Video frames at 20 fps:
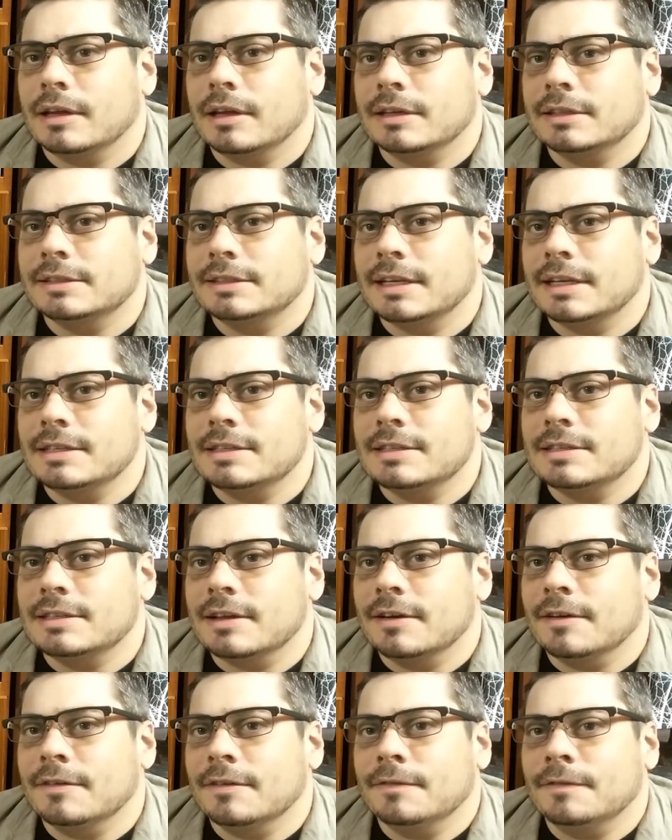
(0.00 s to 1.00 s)
a sense
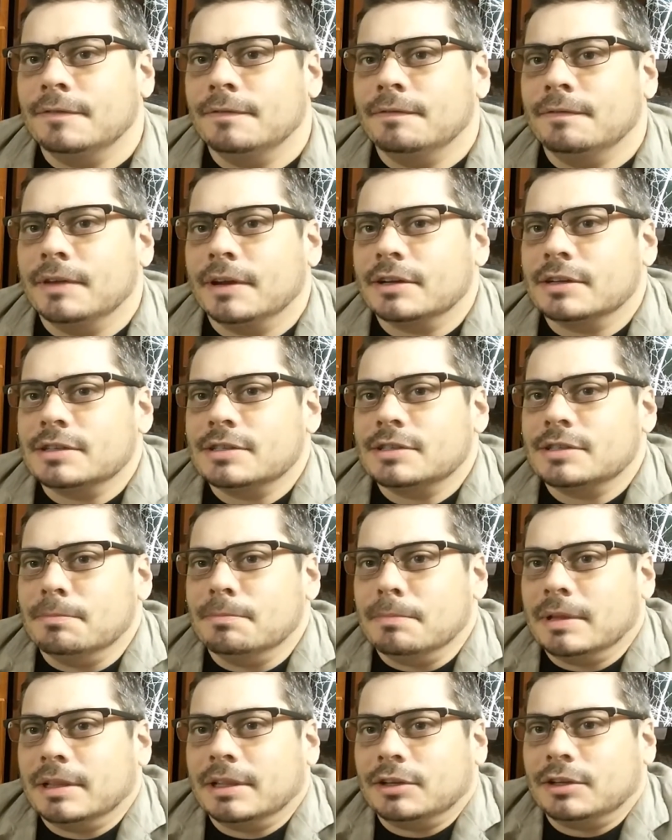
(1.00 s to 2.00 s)
of
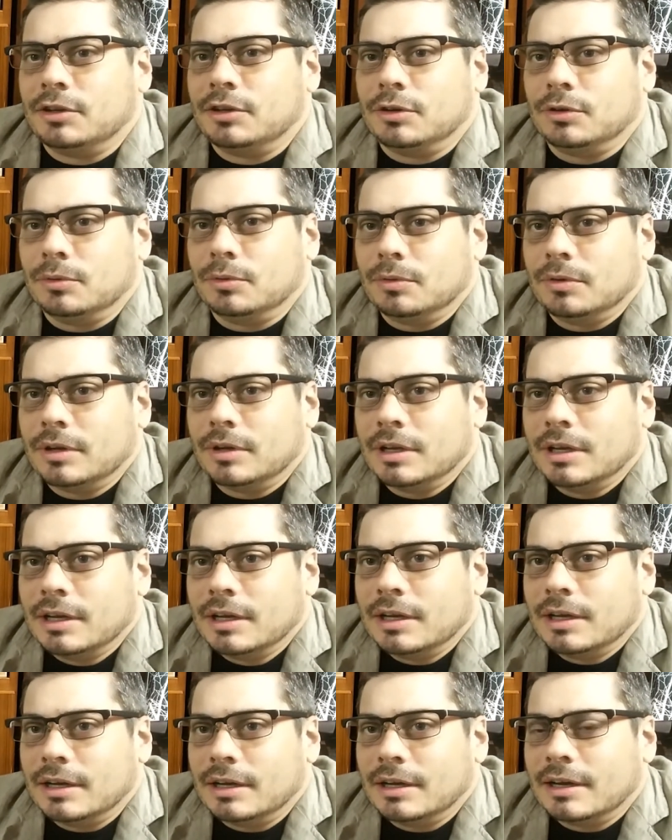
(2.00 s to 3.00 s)
verisimilitude.
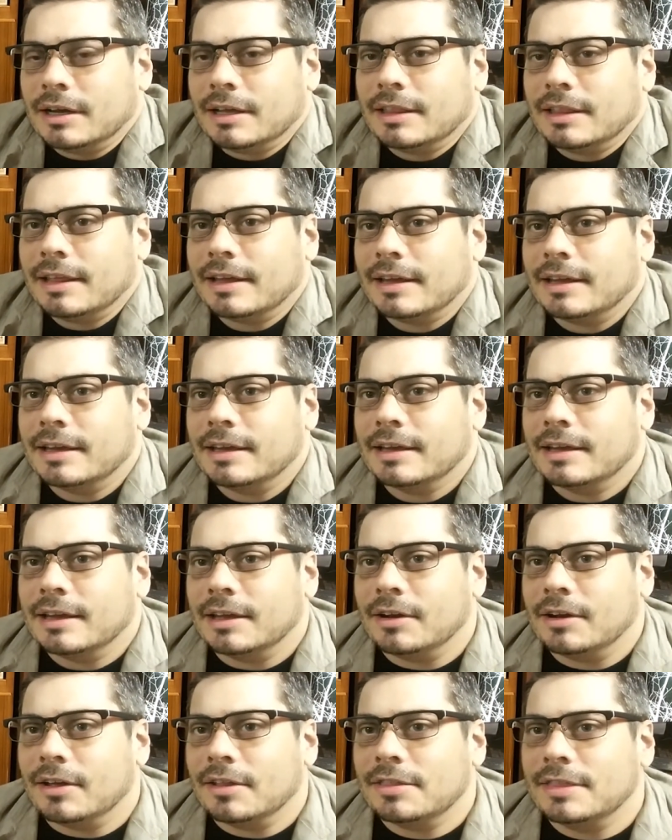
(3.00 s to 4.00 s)
I like
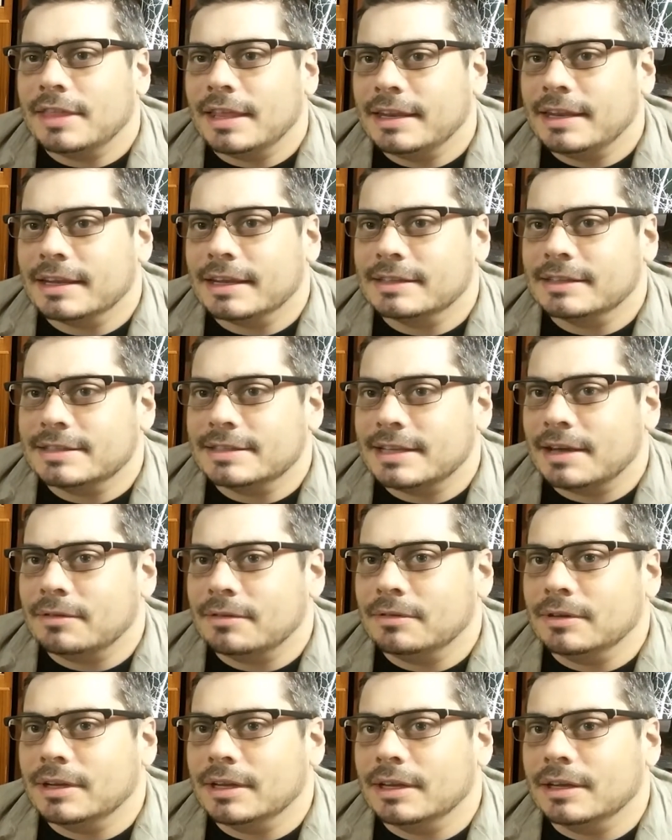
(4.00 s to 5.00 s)
an authentic
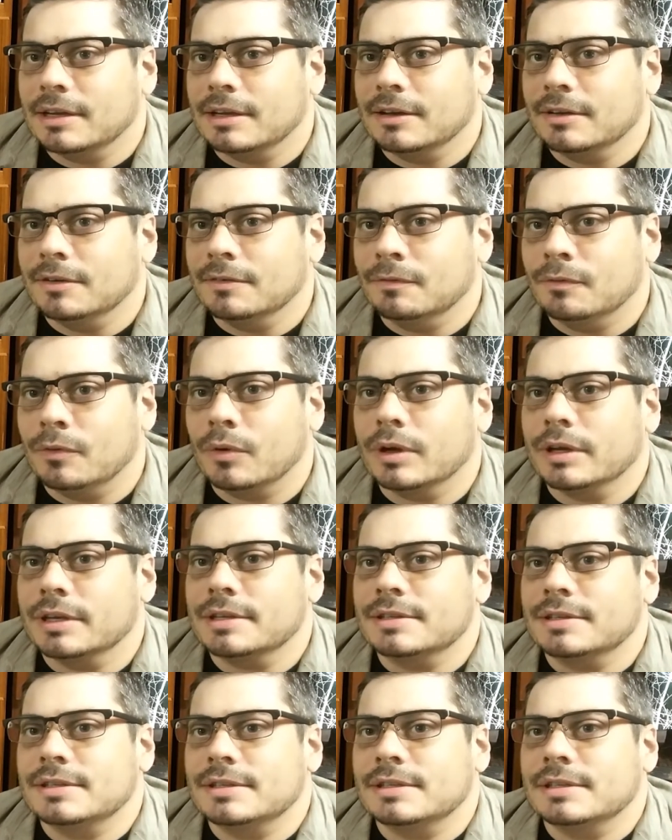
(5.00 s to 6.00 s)
sounding
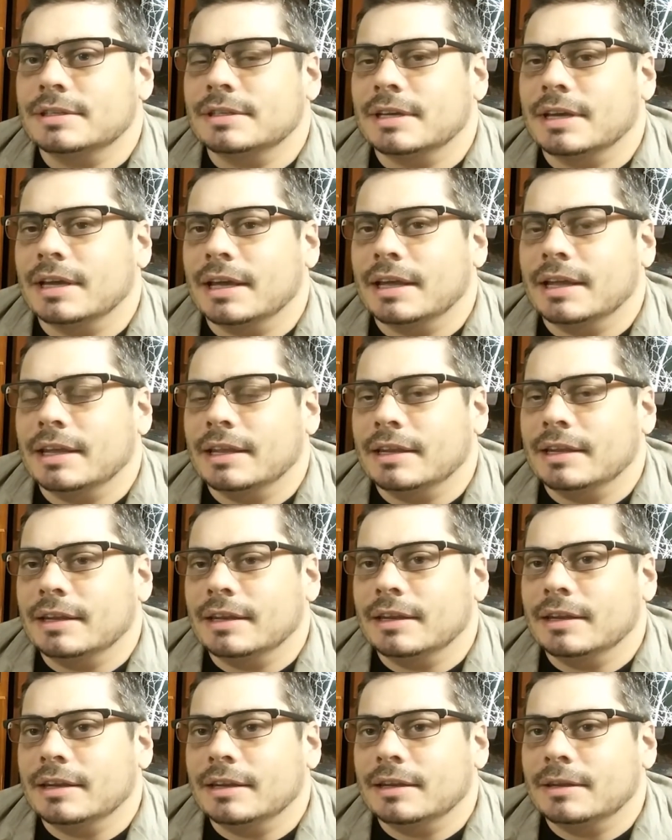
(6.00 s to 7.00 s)
voice
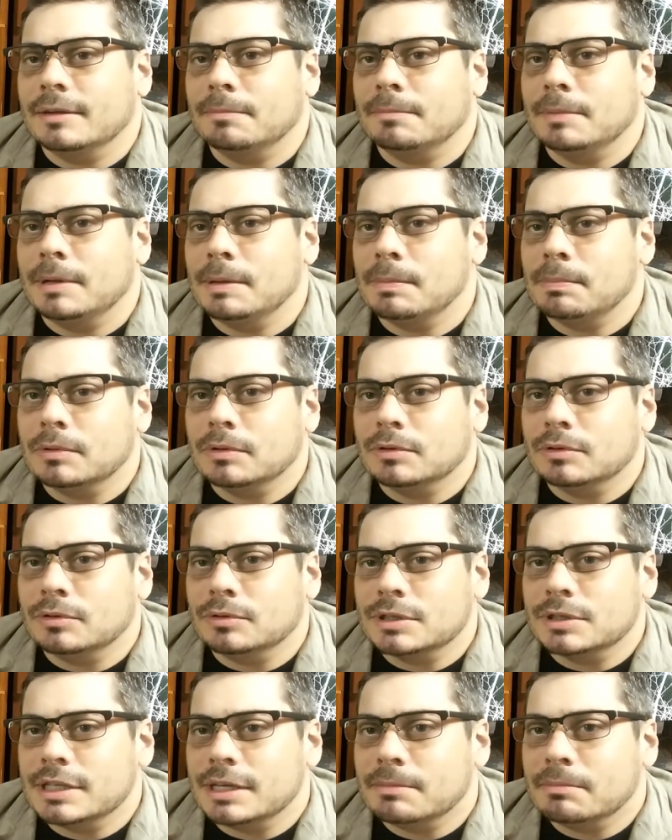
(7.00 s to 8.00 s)
and people who
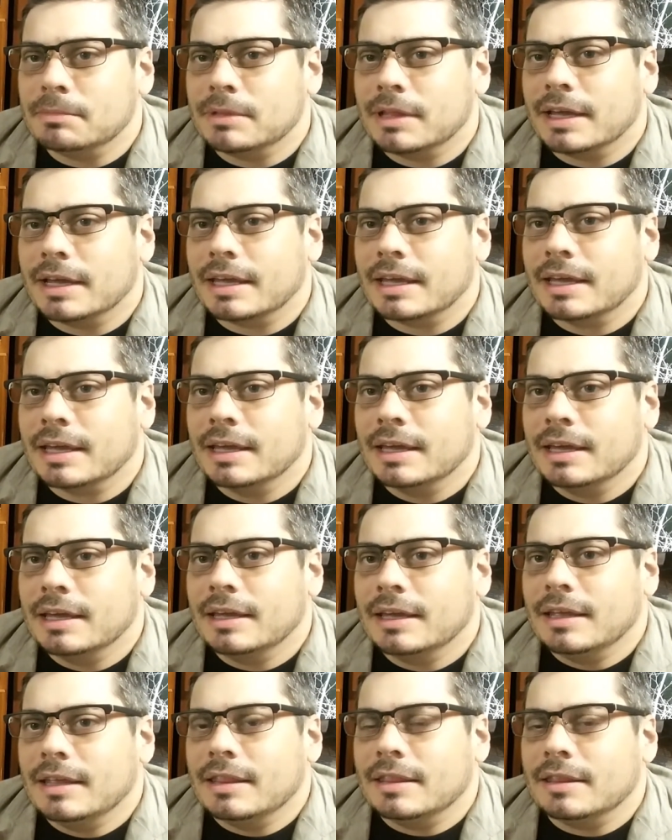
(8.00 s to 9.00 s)
seem like
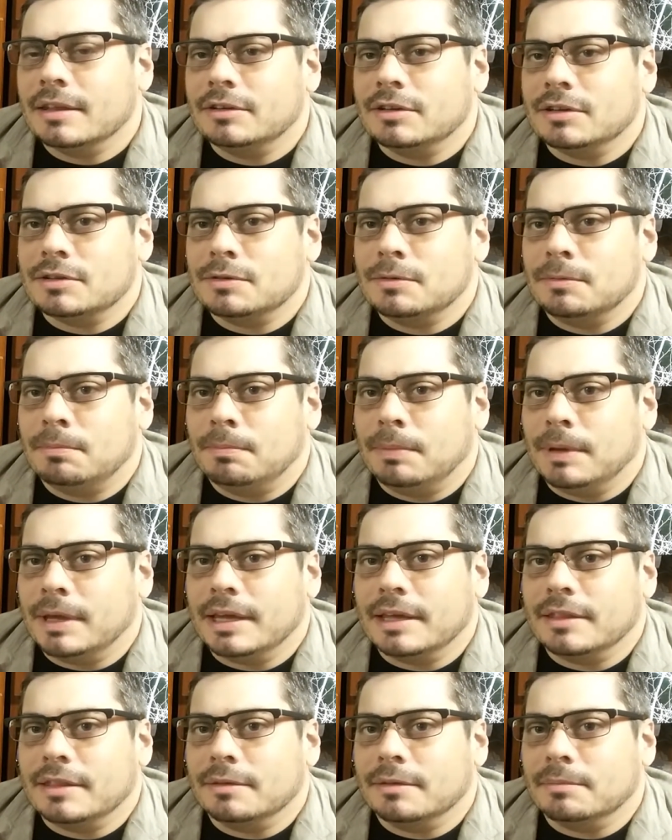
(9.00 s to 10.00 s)
they're just
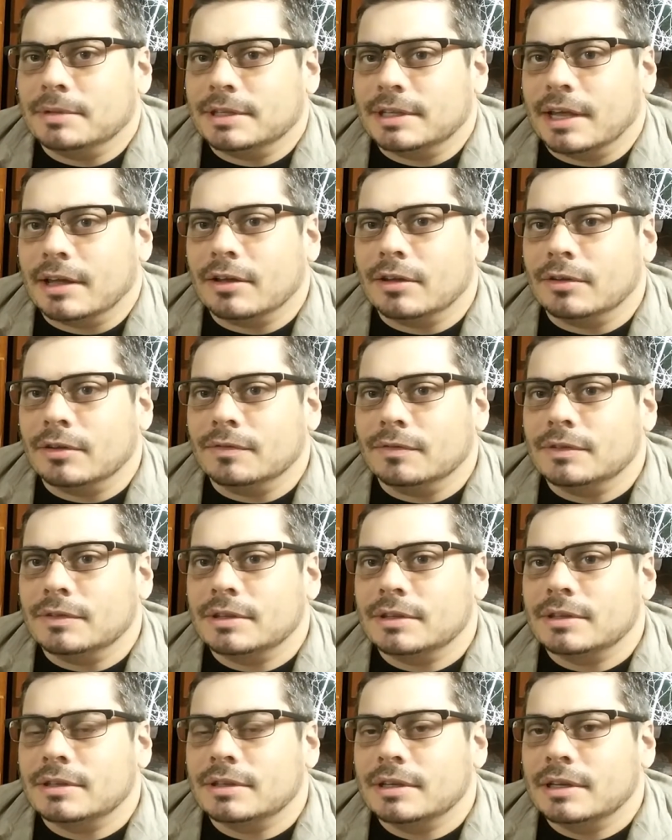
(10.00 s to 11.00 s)
being
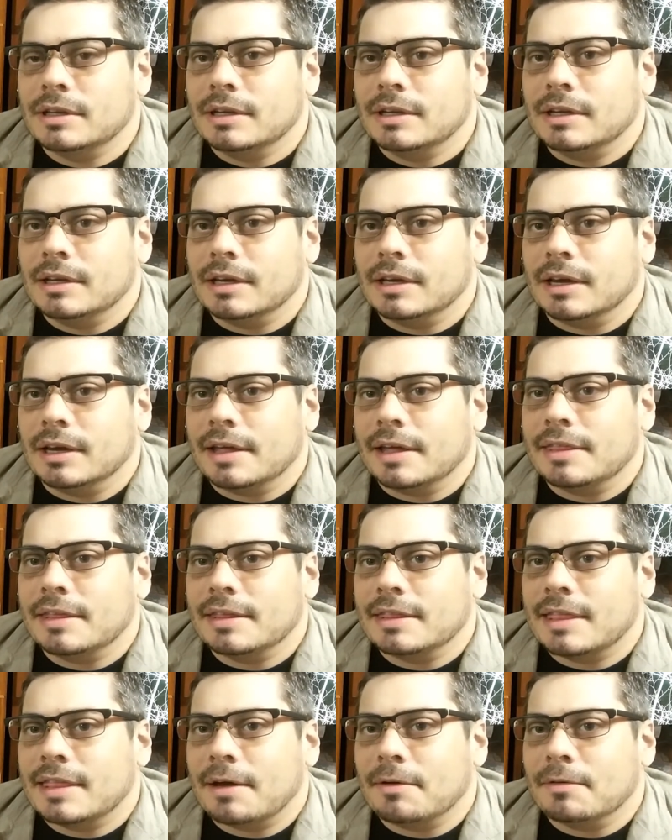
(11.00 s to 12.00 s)
themselves. I
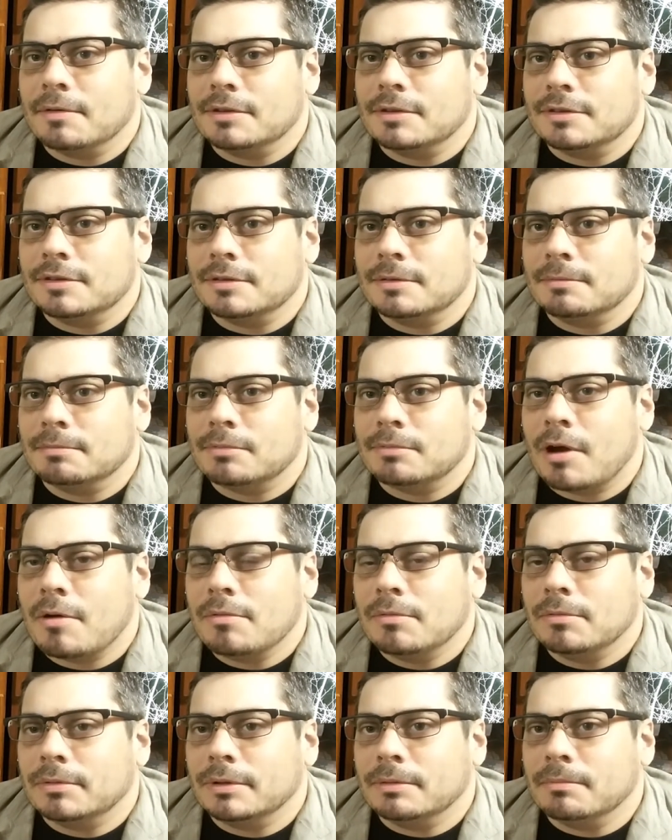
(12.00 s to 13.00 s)
think that was
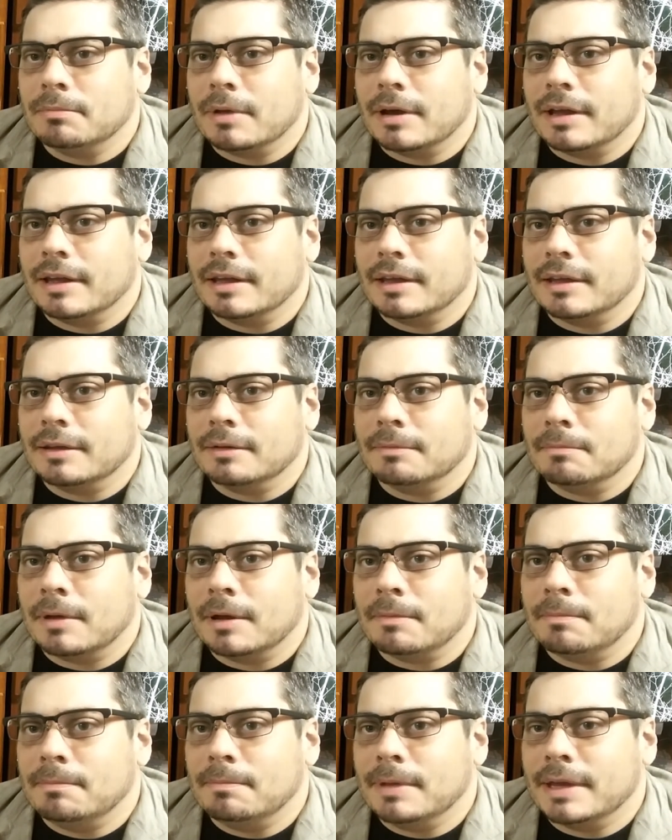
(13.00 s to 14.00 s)
probably my
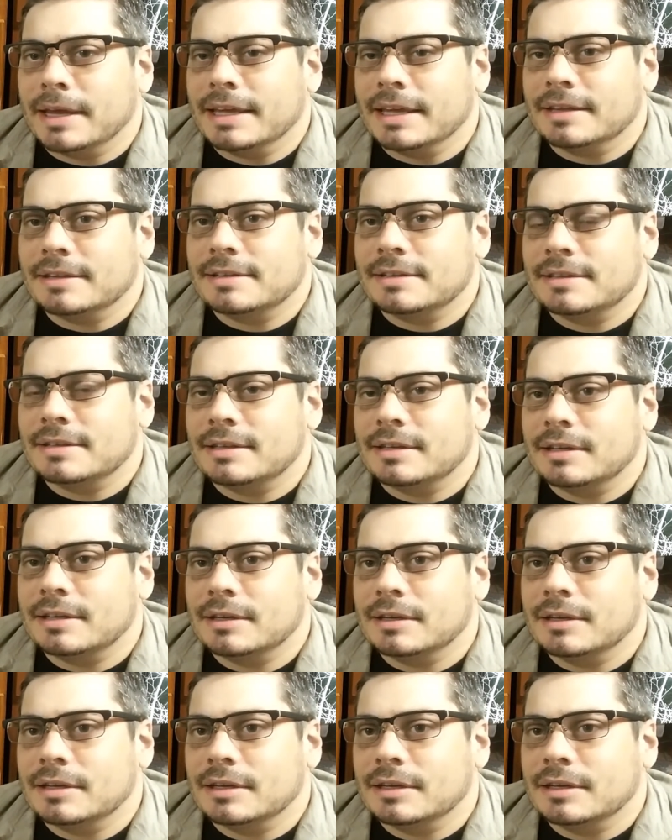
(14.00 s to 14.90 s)
biggest